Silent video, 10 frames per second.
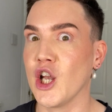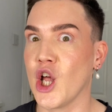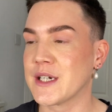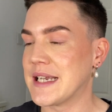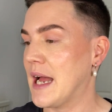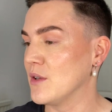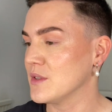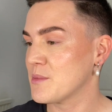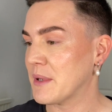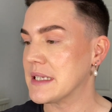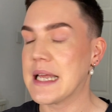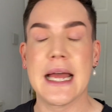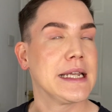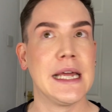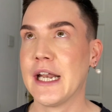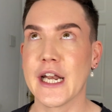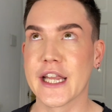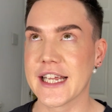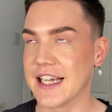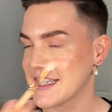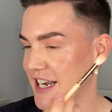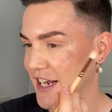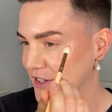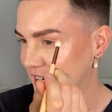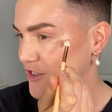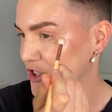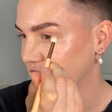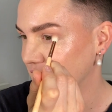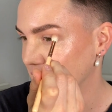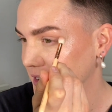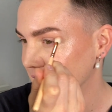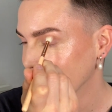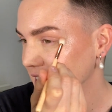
lockdowns because I had nothing else that I could actually do